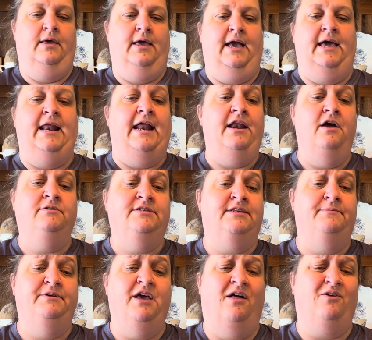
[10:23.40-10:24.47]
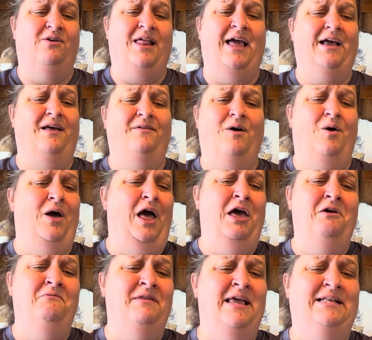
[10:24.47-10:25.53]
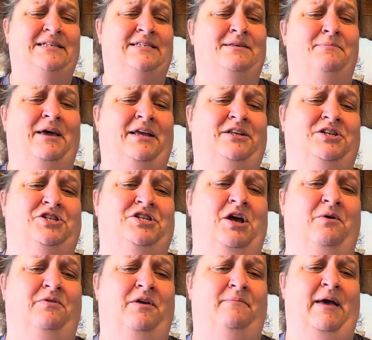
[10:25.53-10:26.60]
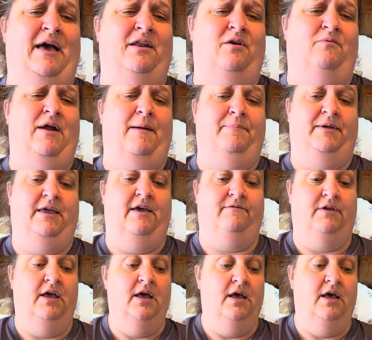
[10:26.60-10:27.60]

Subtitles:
And I know some of y'all are like, who needs somebody to show them how to wrap a gift?